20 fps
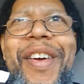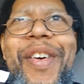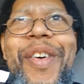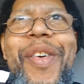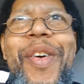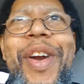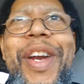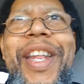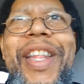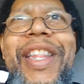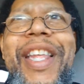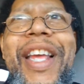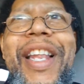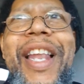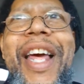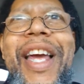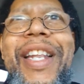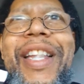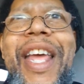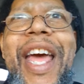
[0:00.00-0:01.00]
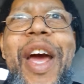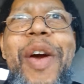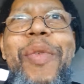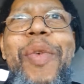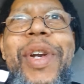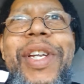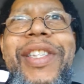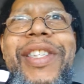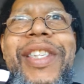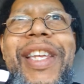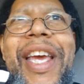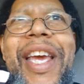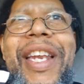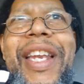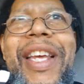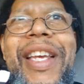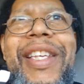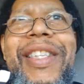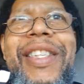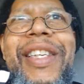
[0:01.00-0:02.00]
anything like that. What it's saying
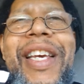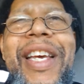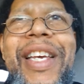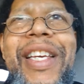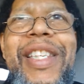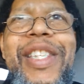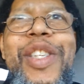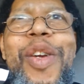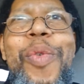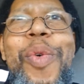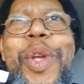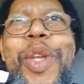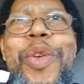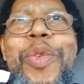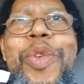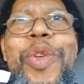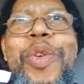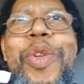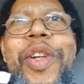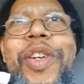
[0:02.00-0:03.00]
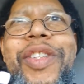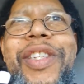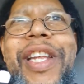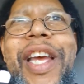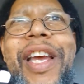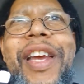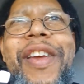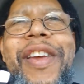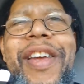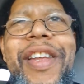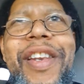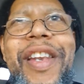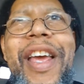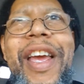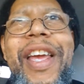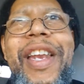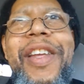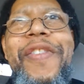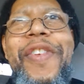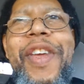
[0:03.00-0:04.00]
is, so when you do those
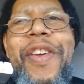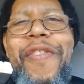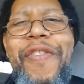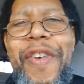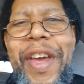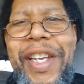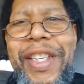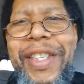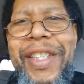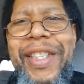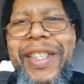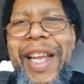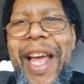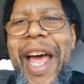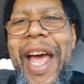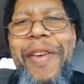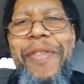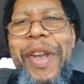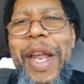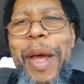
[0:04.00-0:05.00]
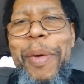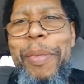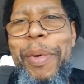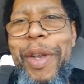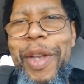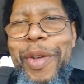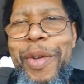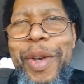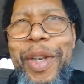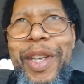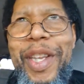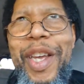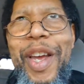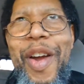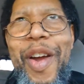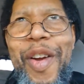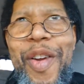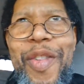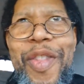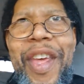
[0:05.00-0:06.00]
negative confessions, I have not polluted the
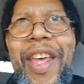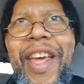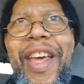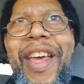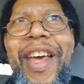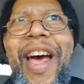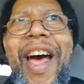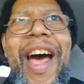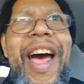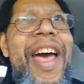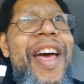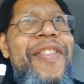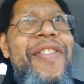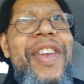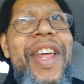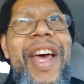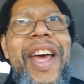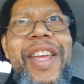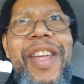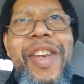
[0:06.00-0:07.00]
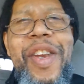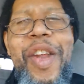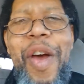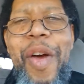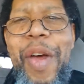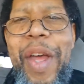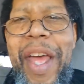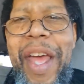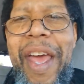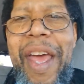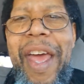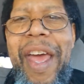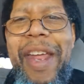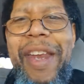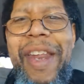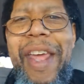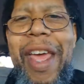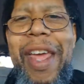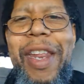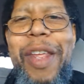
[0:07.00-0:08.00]
earth. I have not,
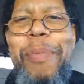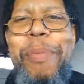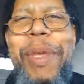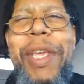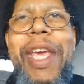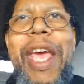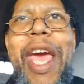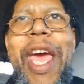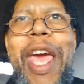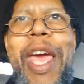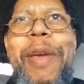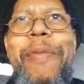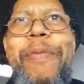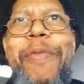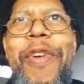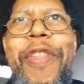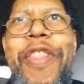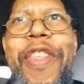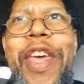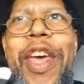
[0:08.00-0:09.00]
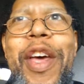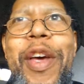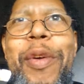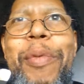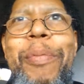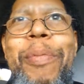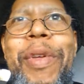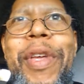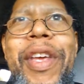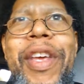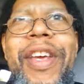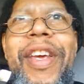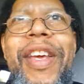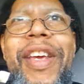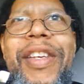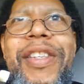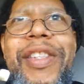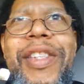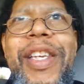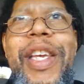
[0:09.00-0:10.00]
and it became for them,
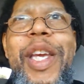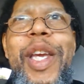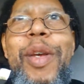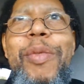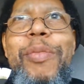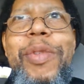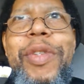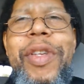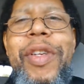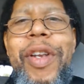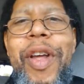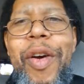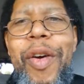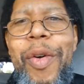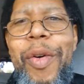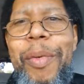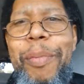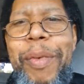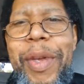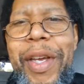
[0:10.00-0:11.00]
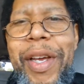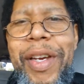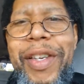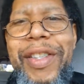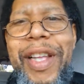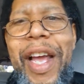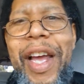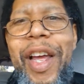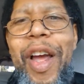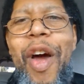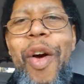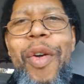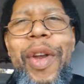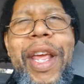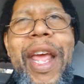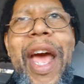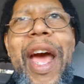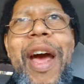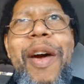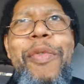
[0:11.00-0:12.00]
it seems, because I can
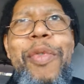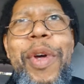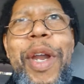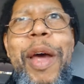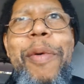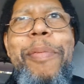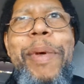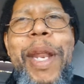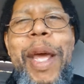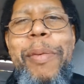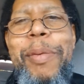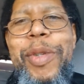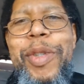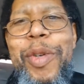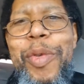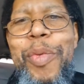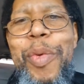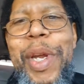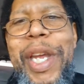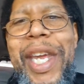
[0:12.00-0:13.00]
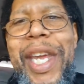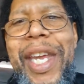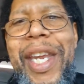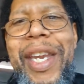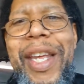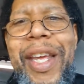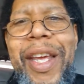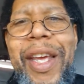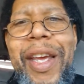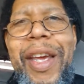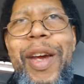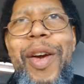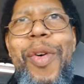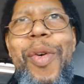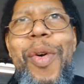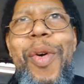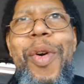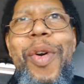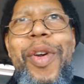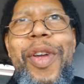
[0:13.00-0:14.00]
only have what I've been able to read
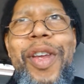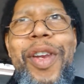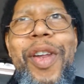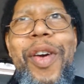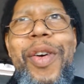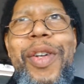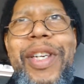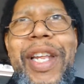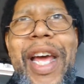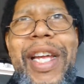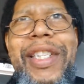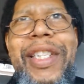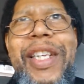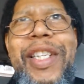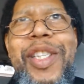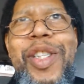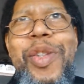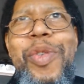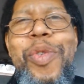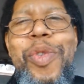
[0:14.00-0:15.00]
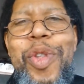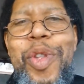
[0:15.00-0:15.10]
or, digest through